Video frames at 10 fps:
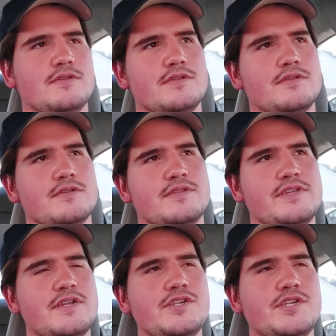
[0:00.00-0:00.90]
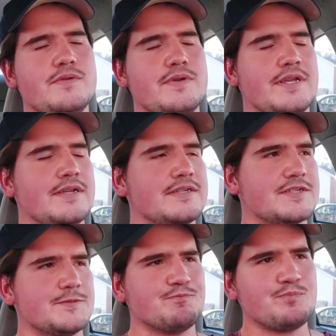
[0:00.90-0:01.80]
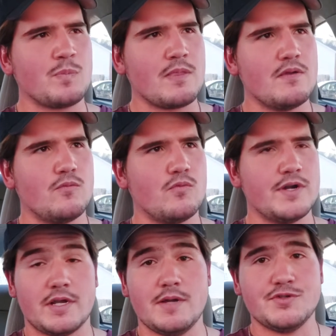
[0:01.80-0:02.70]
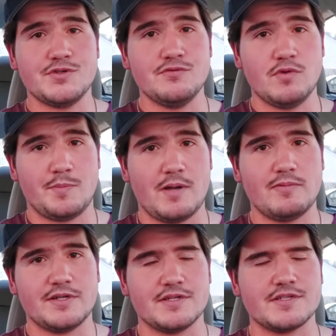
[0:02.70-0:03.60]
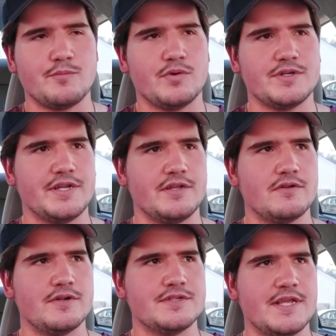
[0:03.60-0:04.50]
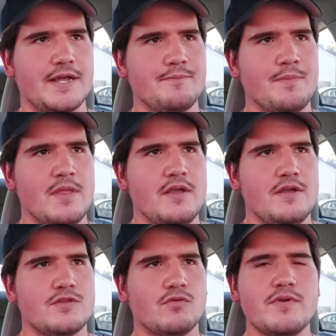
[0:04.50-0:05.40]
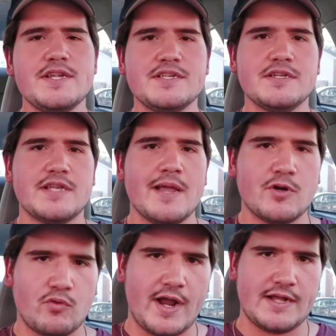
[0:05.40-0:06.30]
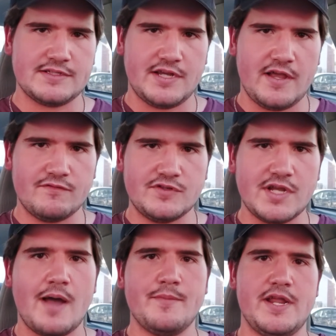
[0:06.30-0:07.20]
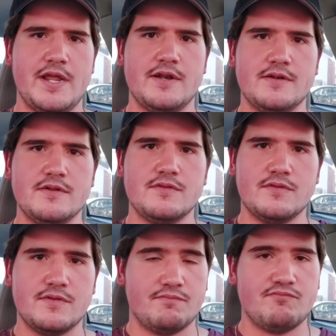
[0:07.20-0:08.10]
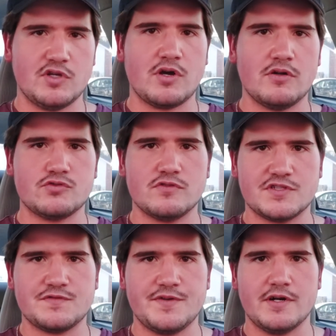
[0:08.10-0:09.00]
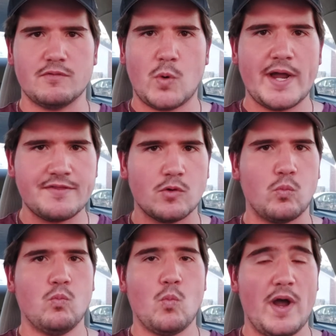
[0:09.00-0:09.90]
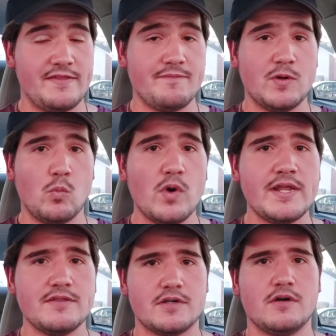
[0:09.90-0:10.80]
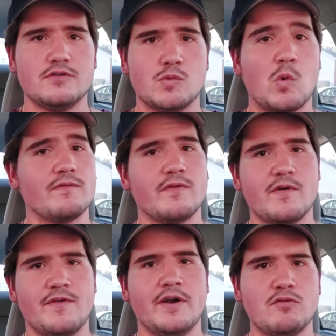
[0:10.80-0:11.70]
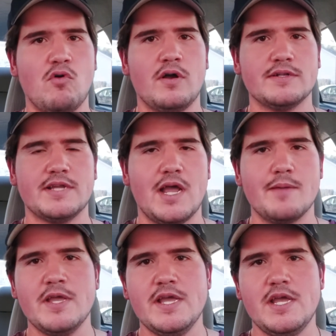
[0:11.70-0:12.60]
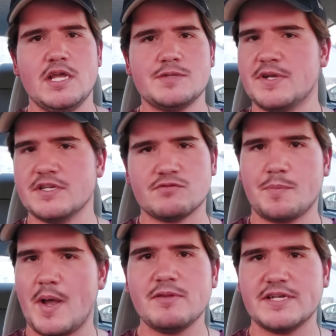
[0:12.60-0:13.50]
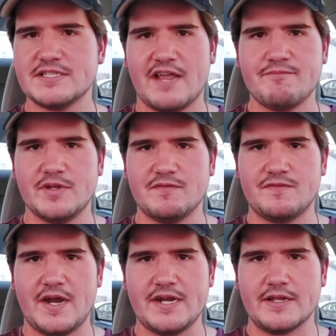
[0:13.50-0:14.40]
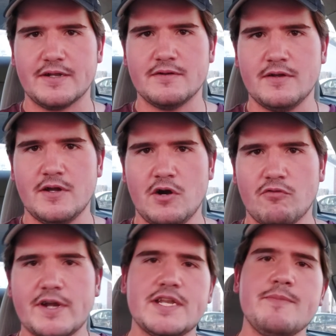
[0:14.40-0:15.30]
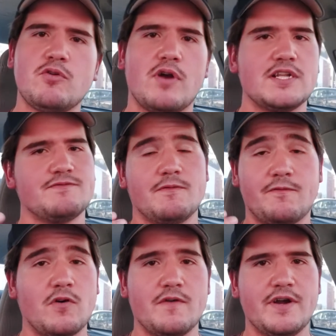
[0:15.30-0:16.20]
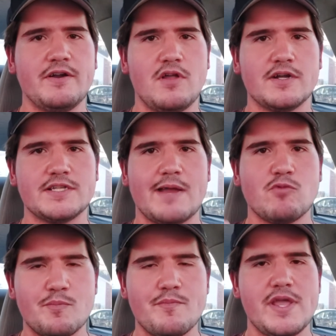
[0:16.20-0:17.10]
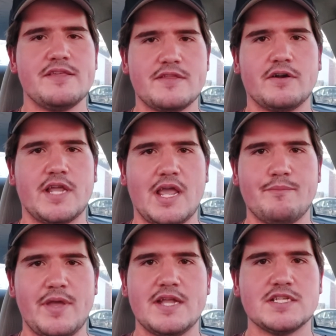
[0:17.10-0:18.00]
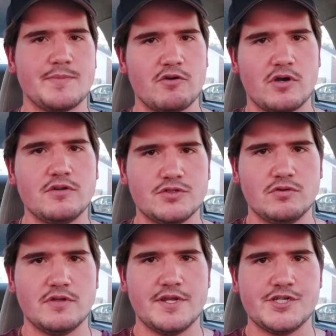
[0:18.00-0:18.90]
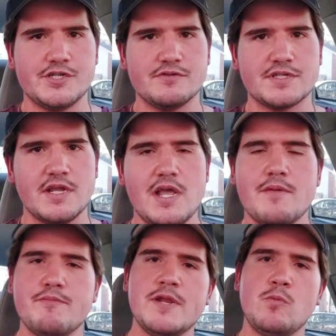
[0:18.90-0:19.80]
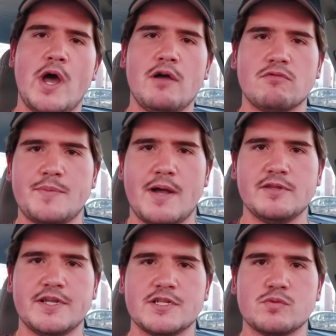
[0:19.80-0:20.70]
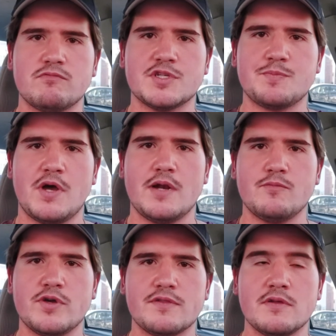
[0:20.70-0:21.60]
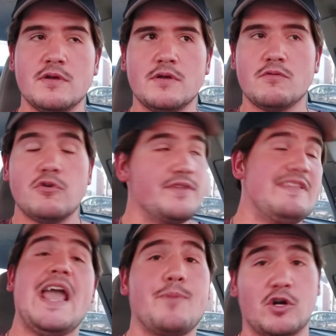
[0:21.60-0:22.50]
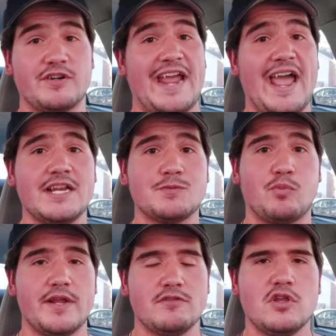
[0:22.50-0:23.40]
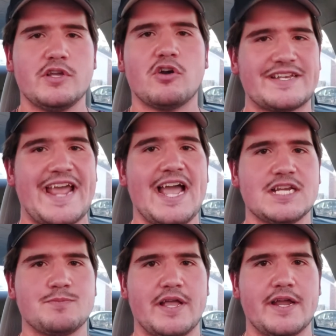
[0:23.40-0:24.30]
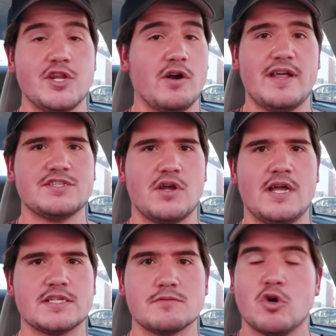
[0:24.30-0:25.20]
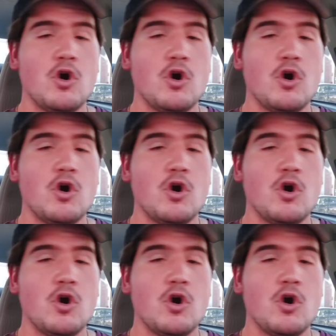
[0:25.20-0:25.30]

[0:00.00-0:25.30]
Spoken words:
the issue is, when it comes to Republicans in particular, is that the reason Democrats have dominated the cultural sphere, why they've been winning the culture war for a very long time, is because Republicans haven't been fighting it, right? Democrats for a very long time would make their campaigns about cultural issues. Meanwhile, Republicans would respond with, oh, yeah, but look at our tax plan. That's awesome.